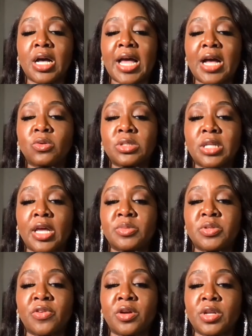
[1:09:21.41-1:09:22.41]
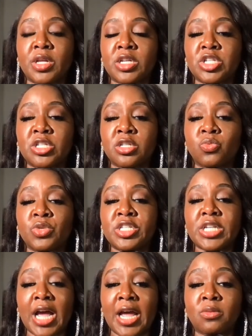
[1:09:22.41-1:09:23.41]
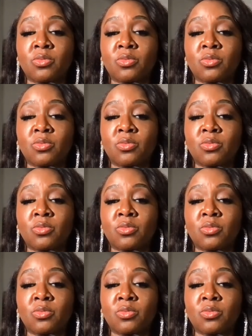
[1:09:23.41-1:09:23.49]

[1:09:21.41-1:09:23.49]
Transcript: Haus Labs Foundation, which I